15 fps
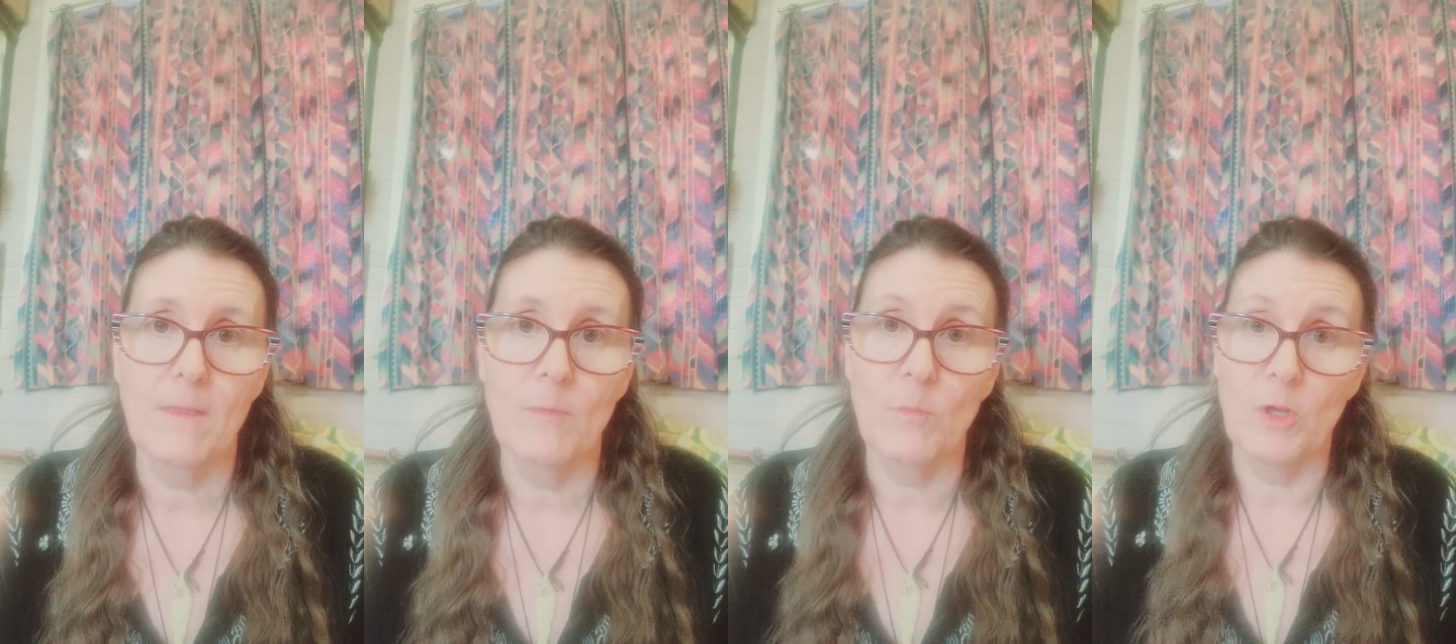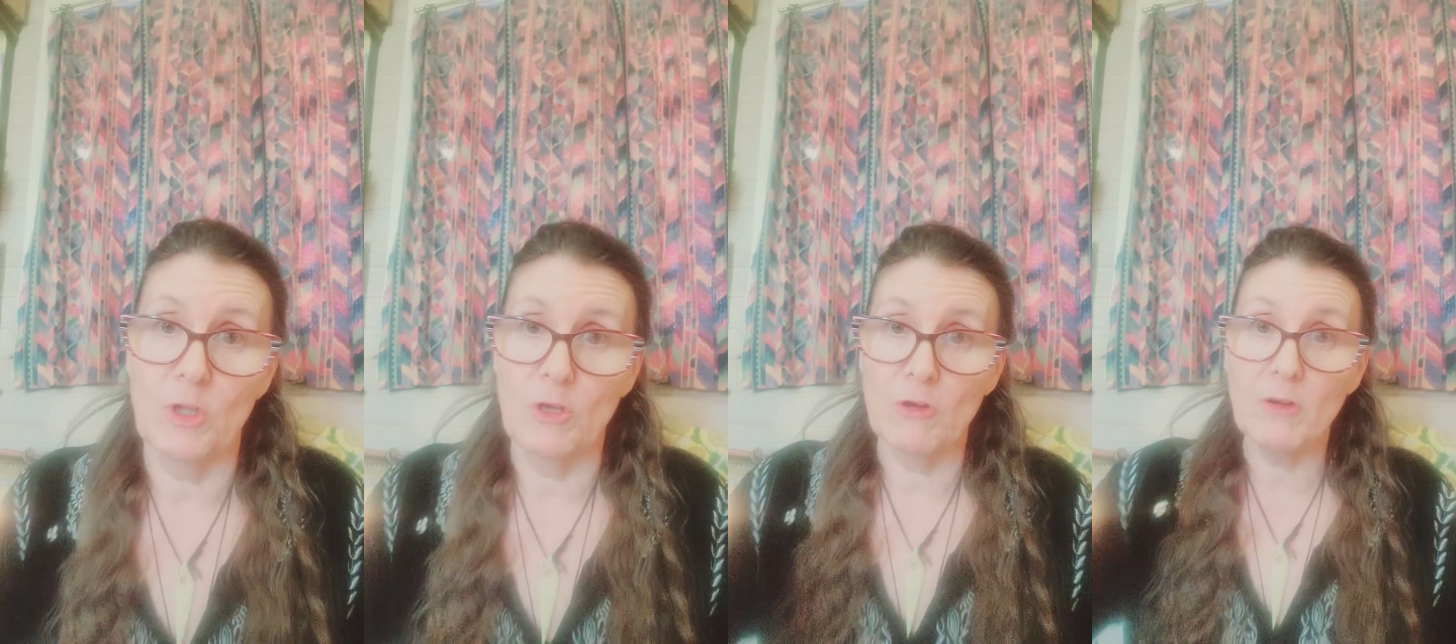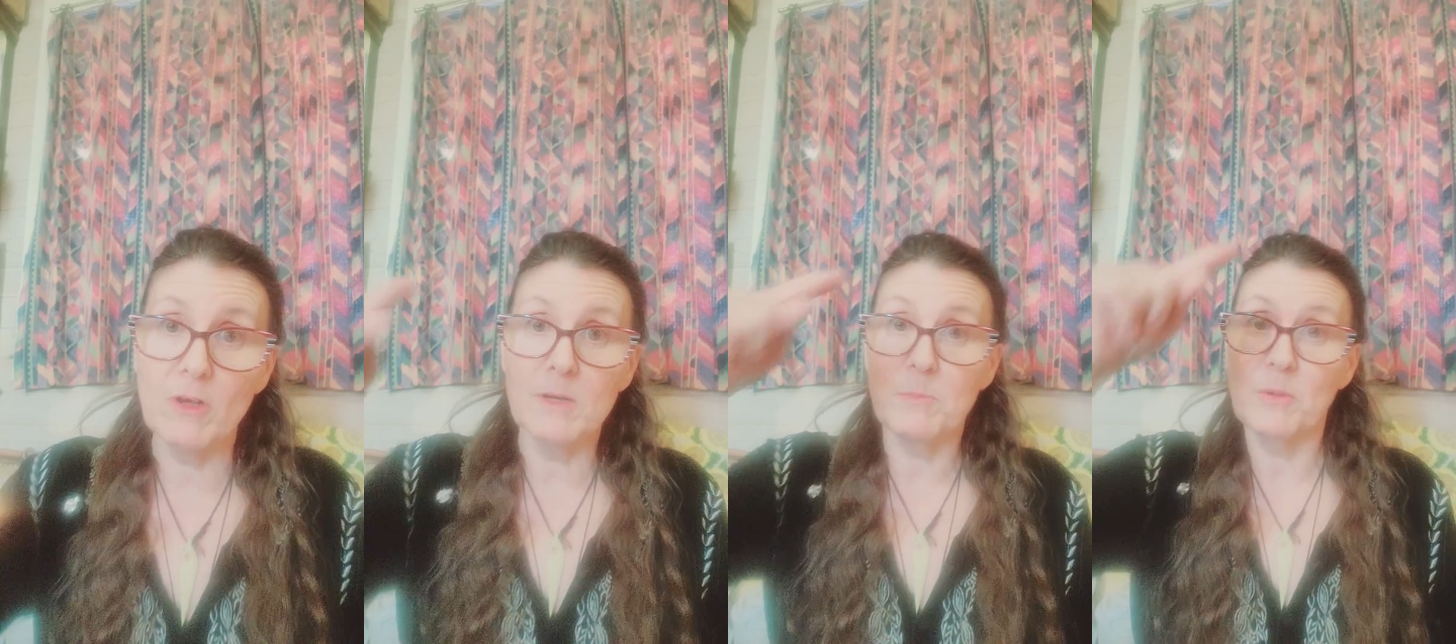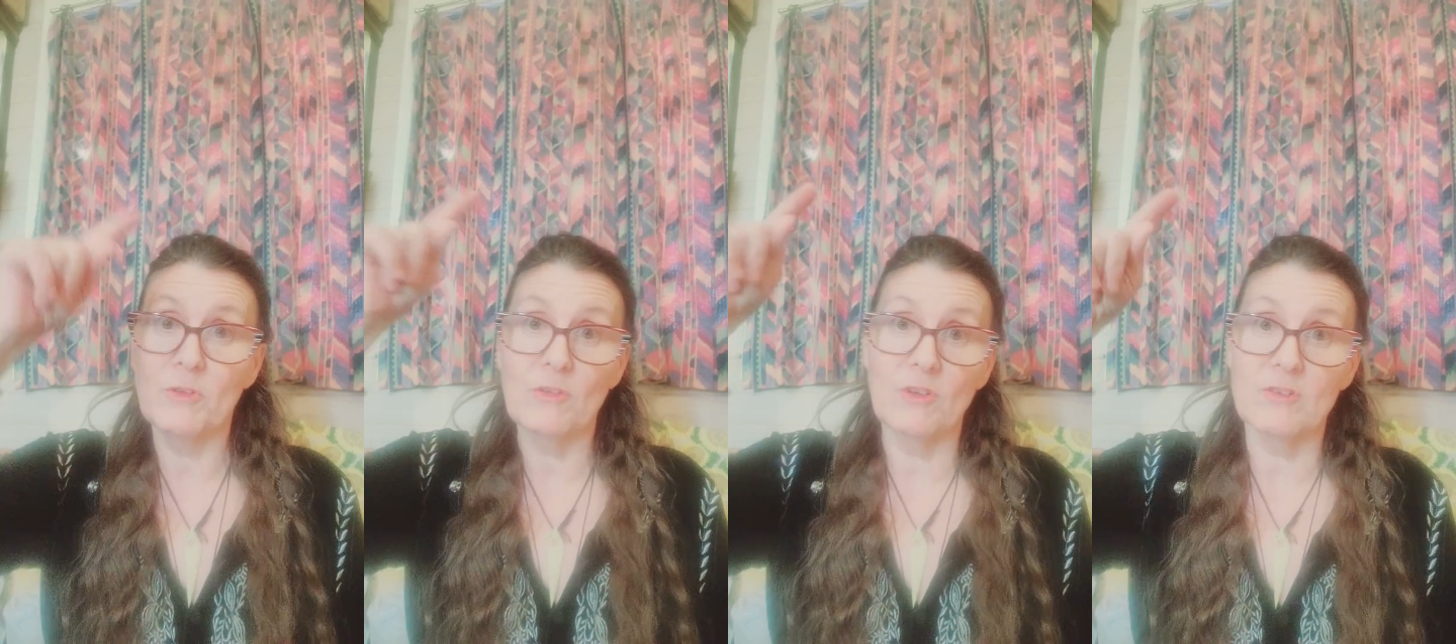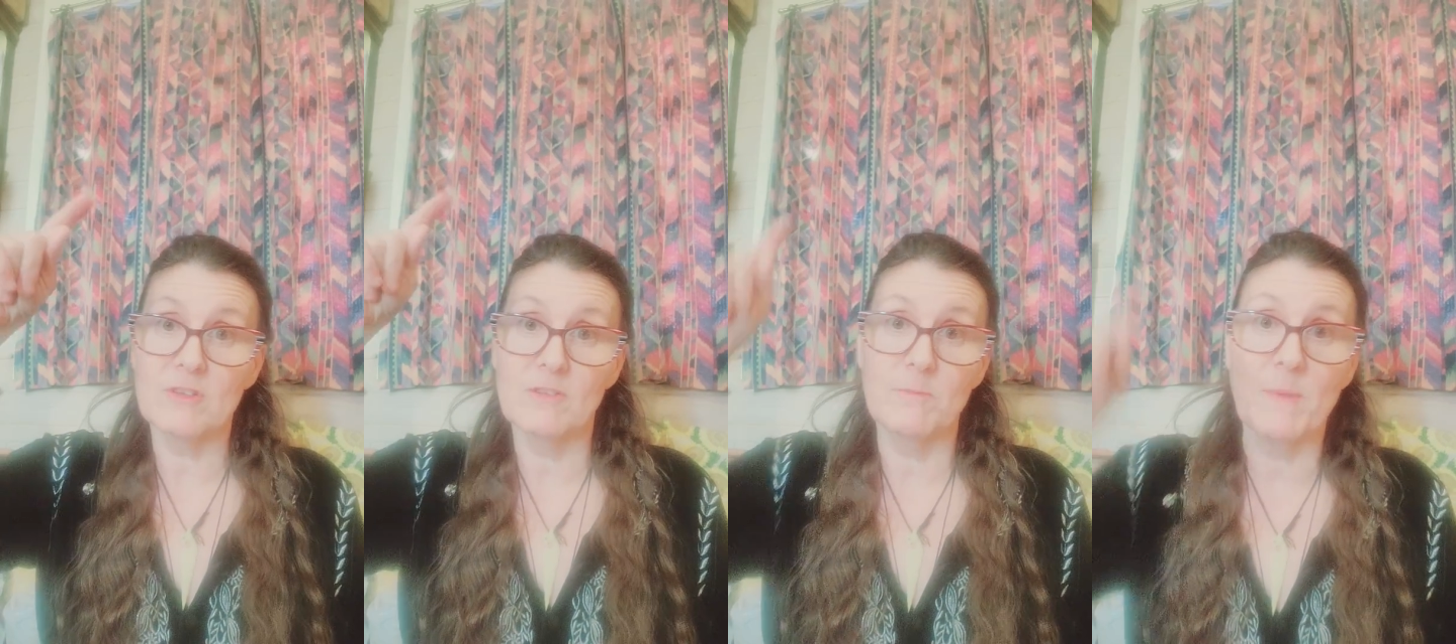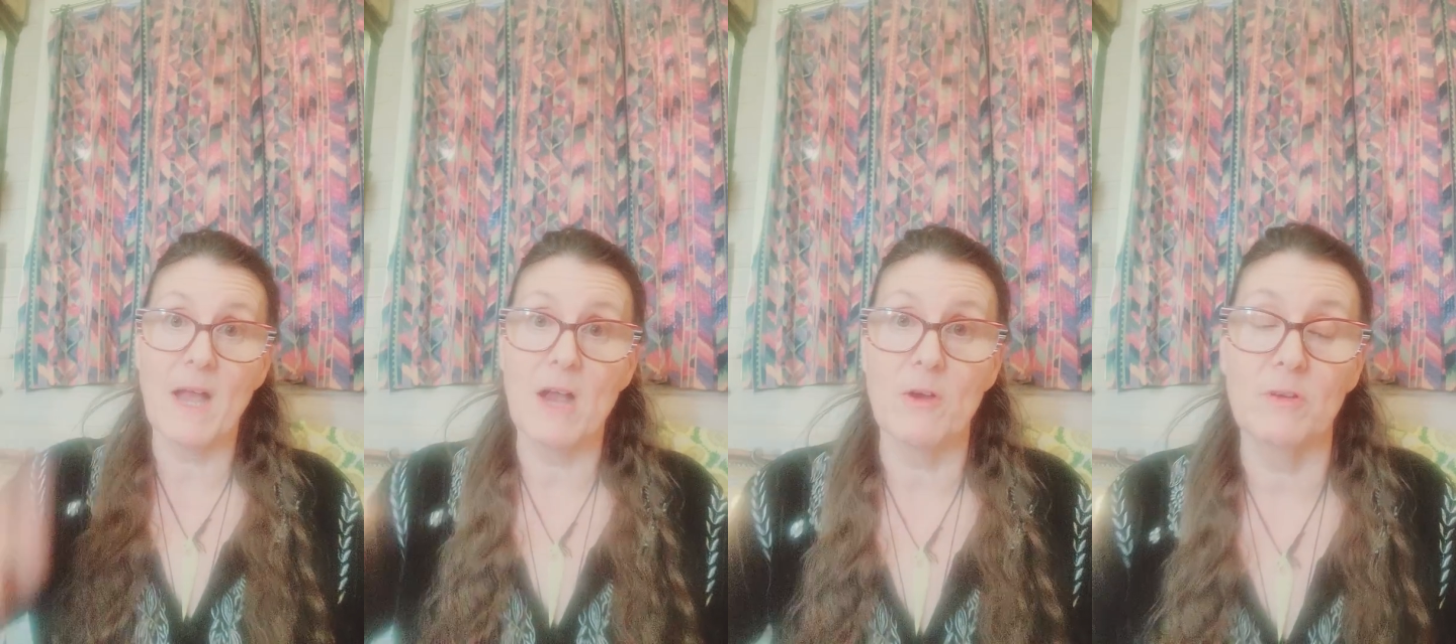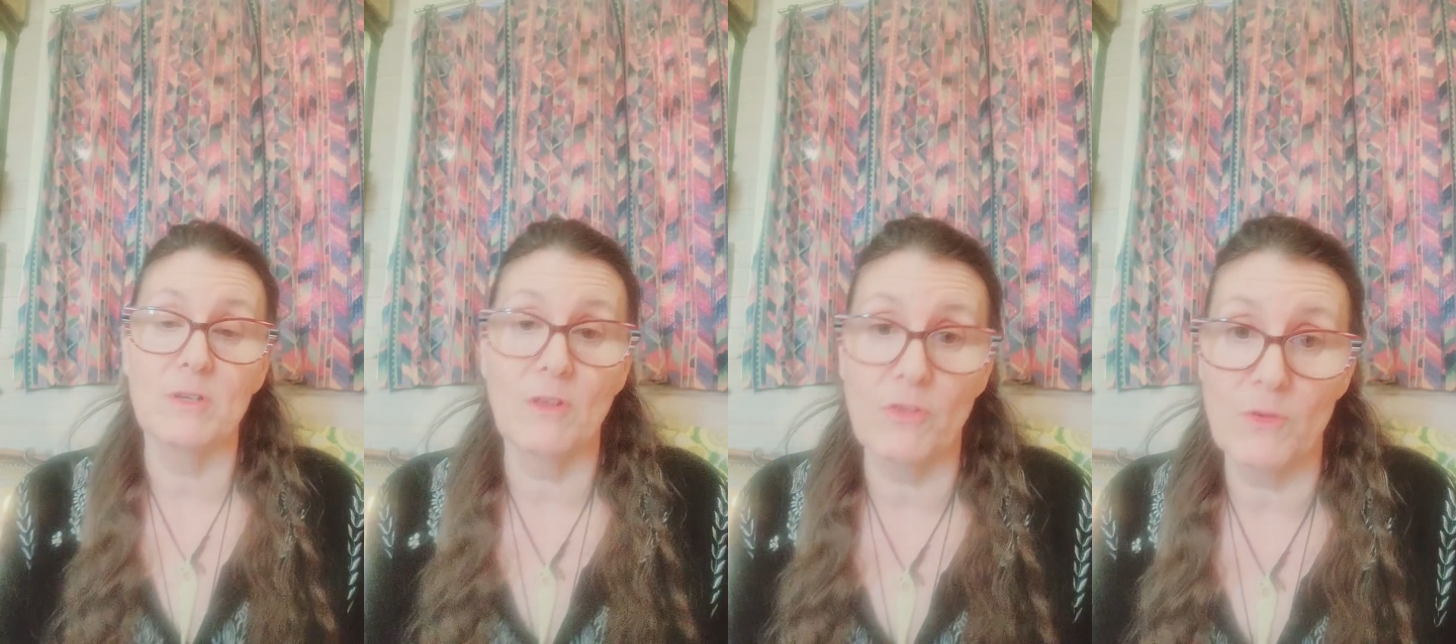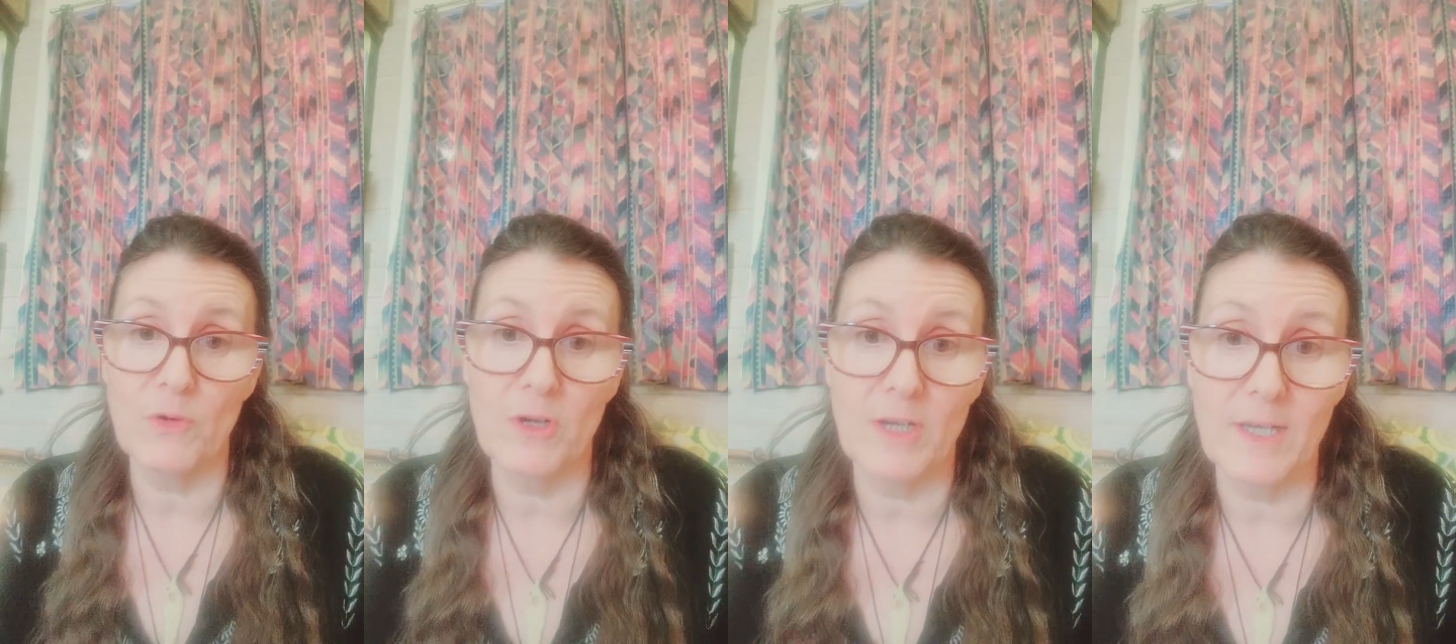when you're in a position of power and
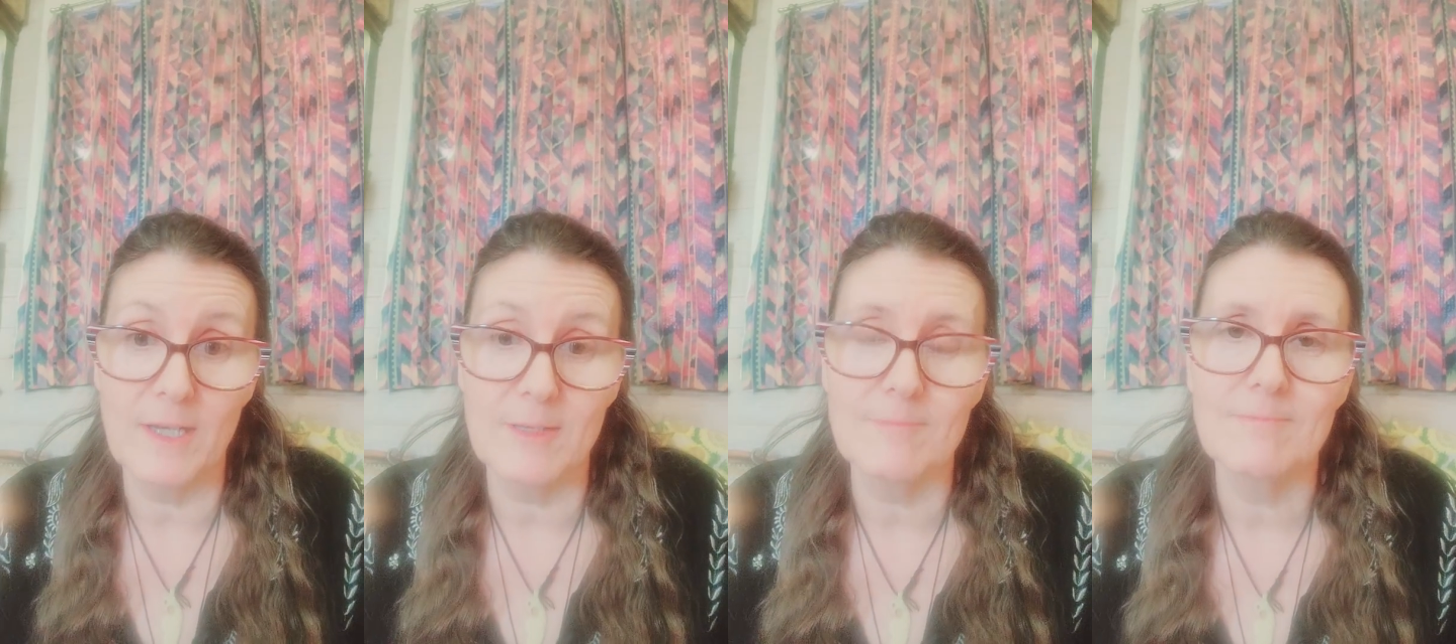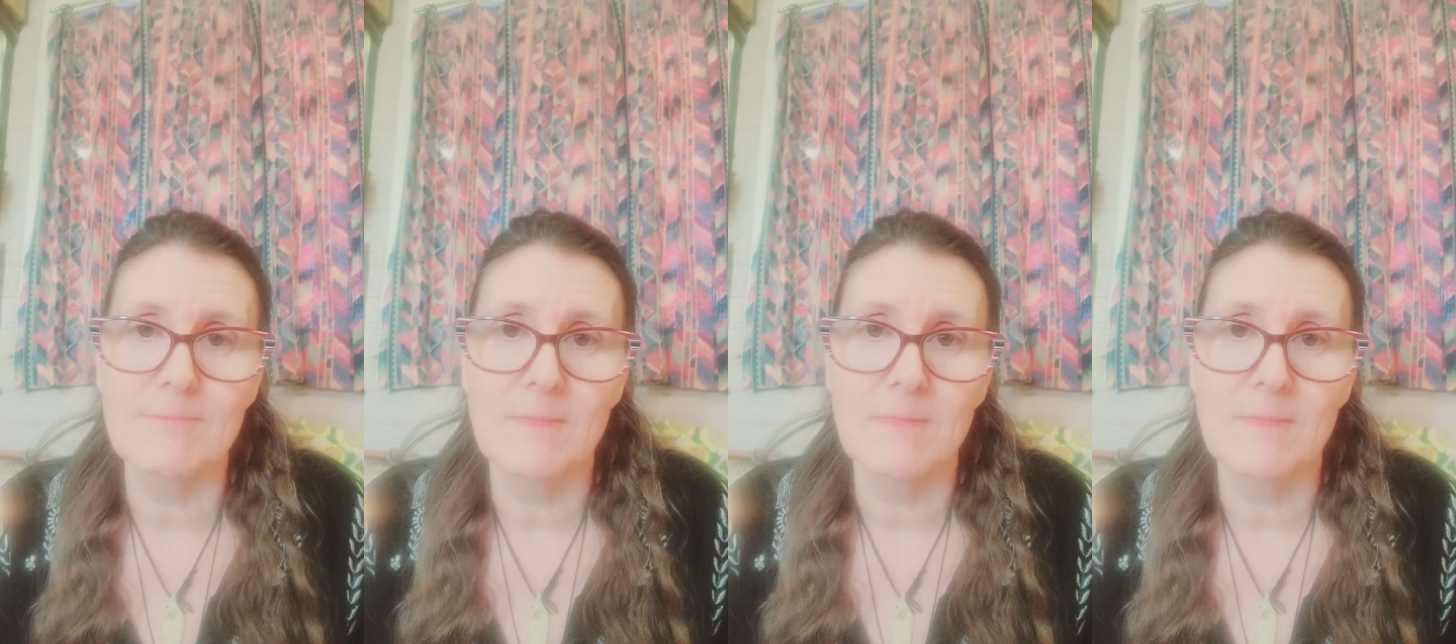authority,